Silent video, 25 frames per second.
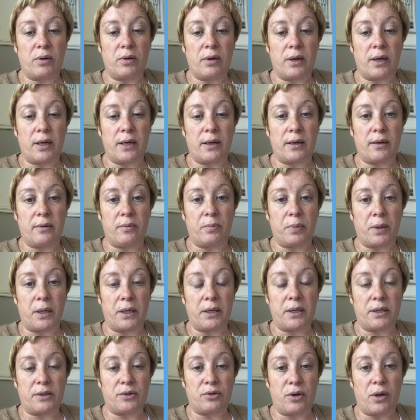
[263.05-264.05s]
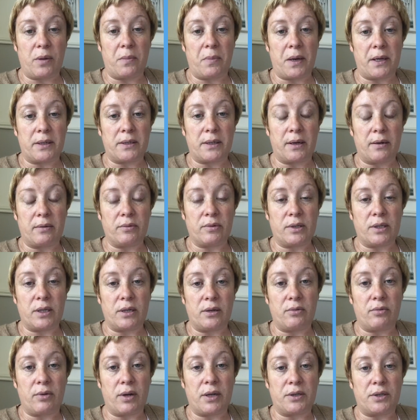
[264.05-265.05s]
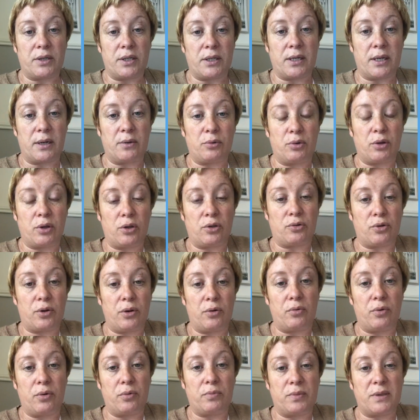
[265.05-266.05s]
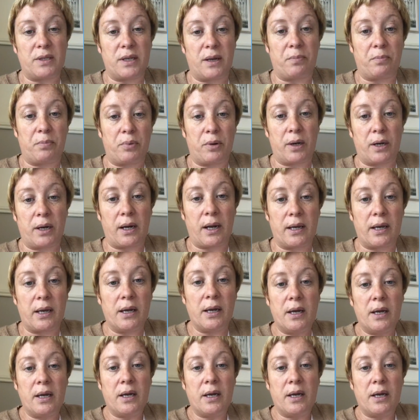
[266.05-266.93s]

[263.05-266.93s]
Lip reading: buy a 3-bed house and you rent it out, the 3 rooms separately,